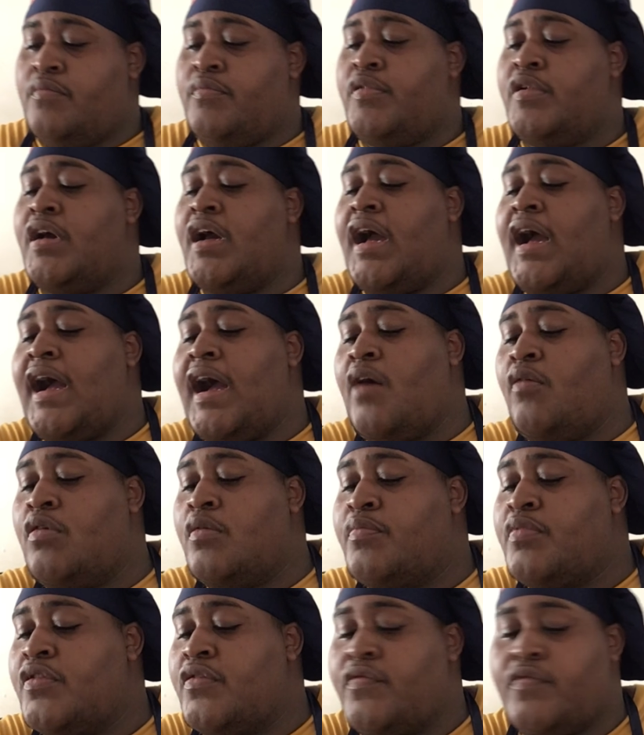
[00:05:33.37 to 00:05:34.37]
But I
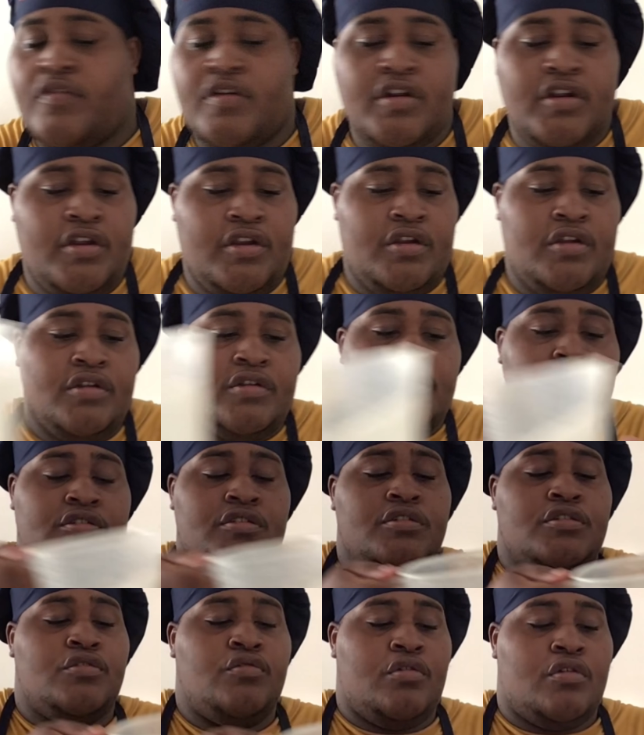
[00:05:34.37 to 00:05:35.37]
would prefer
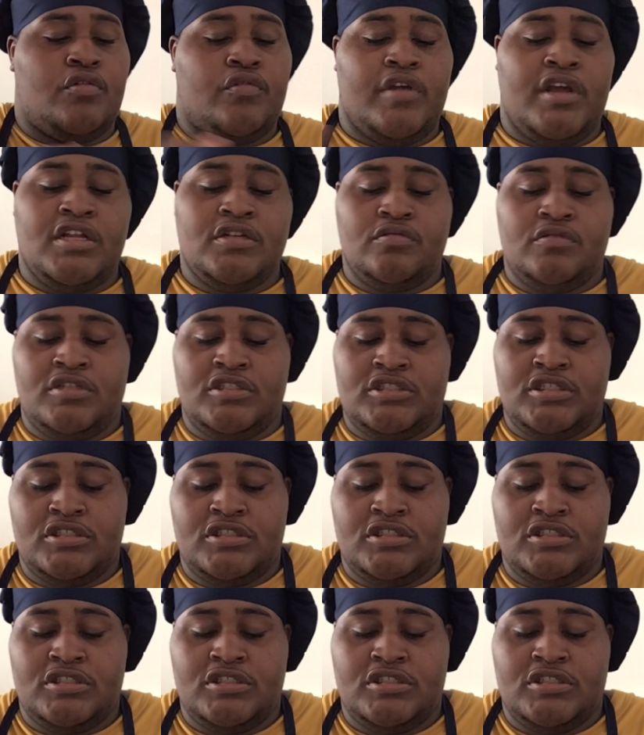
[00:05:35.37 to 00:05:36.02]
to do it gradually